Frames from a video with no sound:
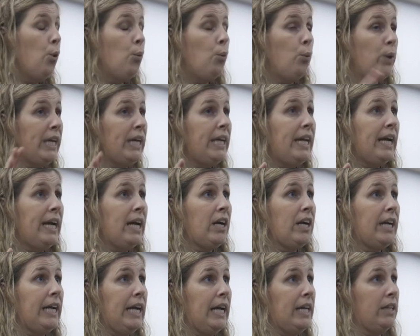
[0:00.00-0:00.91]
We
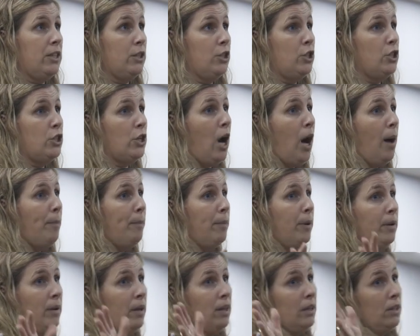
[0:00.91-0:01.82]
carry at the shop
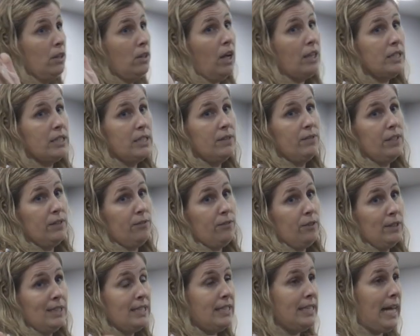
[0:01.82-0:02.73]
lots of
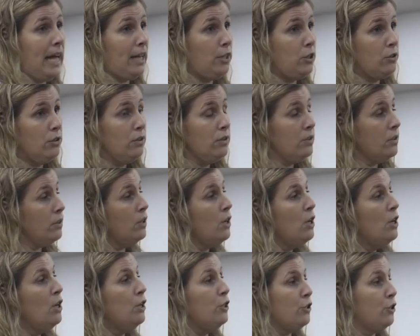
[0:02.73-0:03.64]
different satchels.
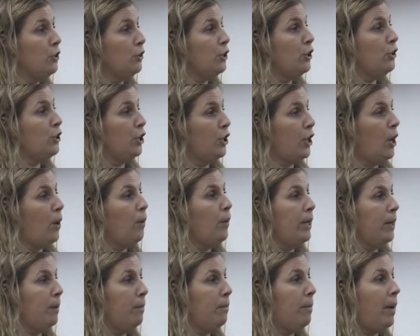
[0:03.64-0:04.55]
So you could go
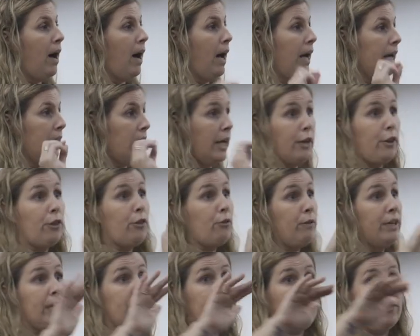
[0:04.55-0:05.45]
in and buy like
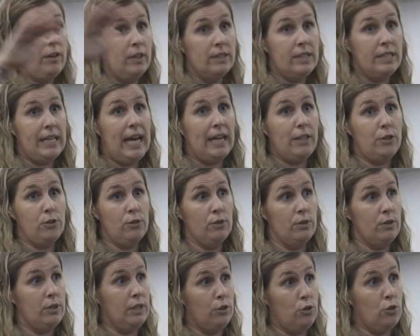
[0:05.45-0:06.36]
three different
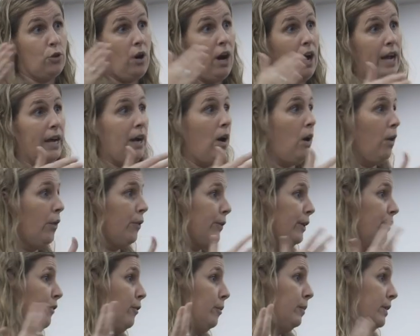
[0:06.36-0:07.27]
satchels and try all
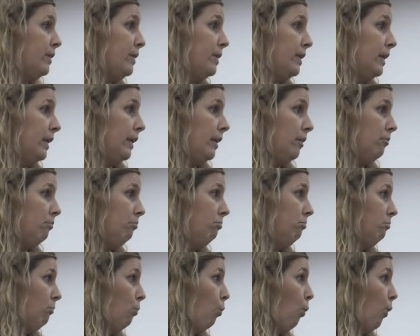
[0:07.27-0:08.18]
three of them to see
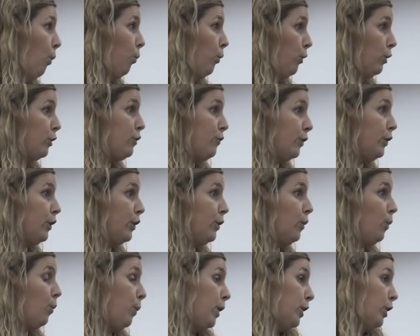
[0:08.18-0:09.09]
what works for
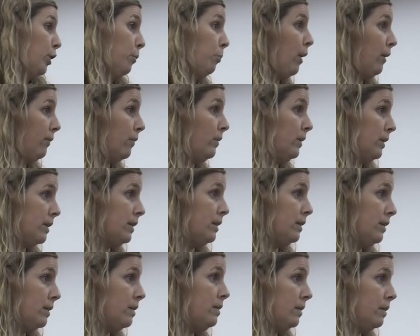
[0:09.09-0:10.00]
you or what your preference
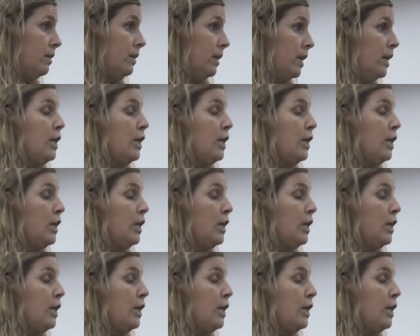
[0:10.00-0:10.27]
is.